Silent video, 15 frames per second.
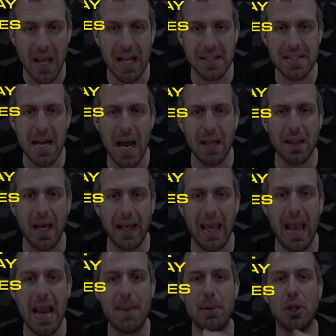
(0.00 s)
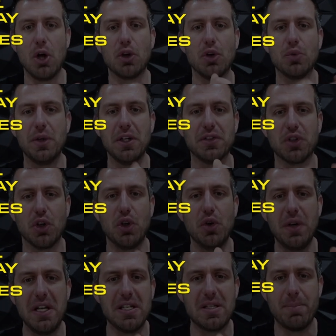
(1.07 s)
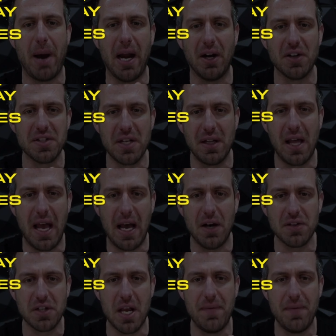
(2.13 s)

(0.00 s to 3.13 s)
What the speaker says: It's not like, hey, I'm a local realtor, who needs to buy or sell a house?